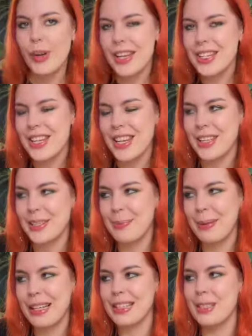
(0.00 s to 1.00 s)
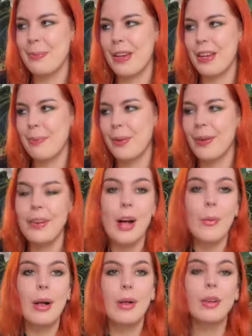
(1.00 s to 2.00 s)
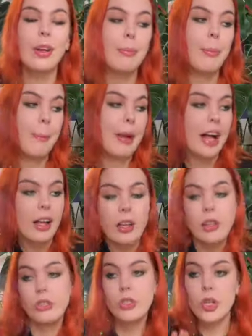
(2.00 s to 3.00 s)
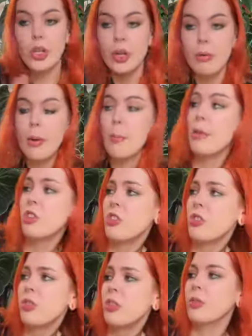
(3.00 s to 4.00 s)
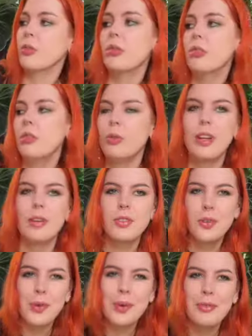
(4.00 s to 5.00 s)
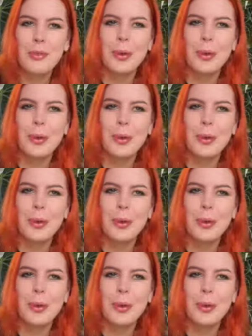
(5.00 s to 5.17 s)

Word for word: Greetings, planty people, and welcome back to my jungle. Well, that was a groovy